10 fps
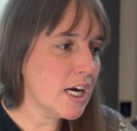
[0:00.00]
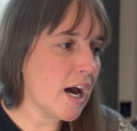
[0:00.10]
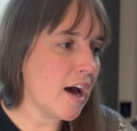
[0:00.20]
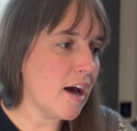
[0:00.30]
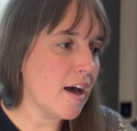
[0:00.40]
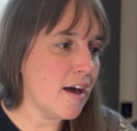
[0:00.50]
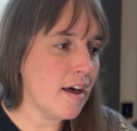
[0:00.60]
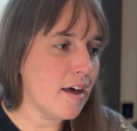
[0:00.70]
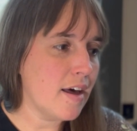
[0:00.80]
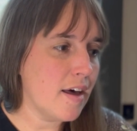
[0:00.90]

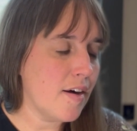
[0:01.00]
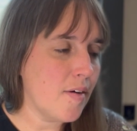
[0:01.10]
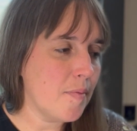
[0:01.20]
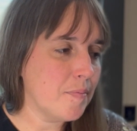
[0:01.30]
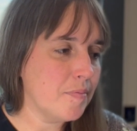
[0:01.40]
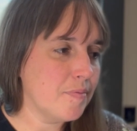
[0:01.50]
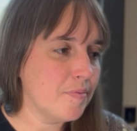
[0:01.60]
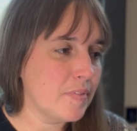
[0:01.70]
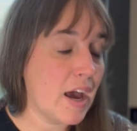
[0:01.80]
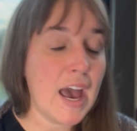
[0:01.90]
I
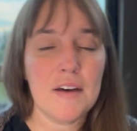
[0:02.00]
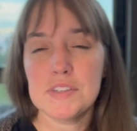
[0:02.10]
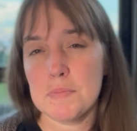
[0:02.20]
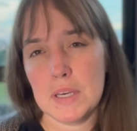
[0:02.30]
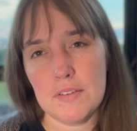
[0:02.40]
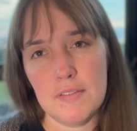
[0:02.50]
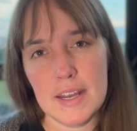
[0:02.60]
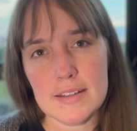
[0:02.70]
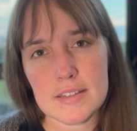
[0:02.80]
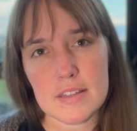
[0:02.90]
have some gift
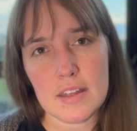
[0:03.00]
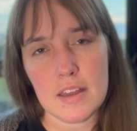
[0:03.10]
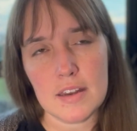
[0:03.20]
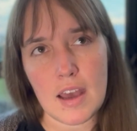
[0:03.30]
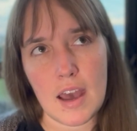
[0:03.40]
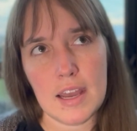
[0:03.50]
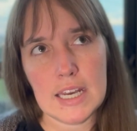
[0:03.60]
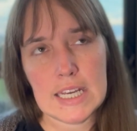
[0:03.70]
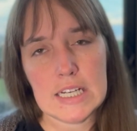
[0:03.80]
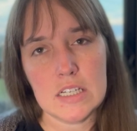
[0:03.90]
knits that I
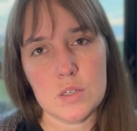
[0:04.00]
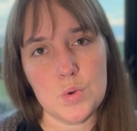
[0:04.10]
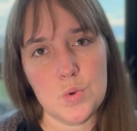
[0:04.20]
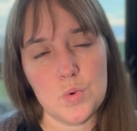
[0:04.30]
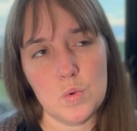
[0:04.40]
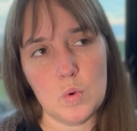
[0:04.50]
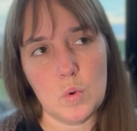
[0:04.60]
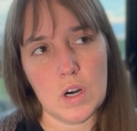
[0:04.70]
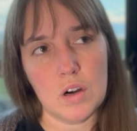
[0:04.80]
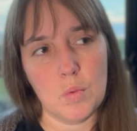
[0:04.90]
need
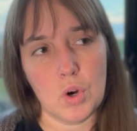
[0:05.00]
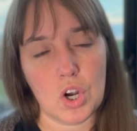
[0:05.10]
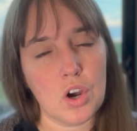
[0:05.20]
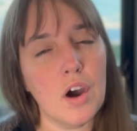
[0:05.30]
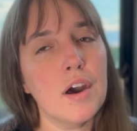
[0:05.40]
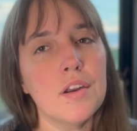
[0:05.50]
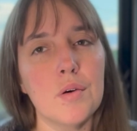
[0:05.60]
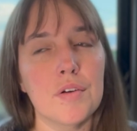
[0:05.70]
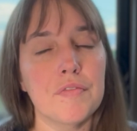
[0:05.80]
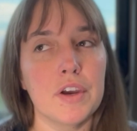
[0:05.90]
to work on
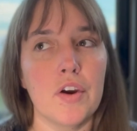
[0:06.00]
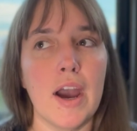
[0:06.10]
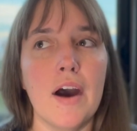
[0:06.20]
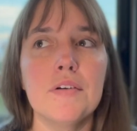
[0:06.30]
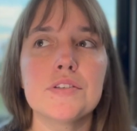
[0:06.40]
or figure out,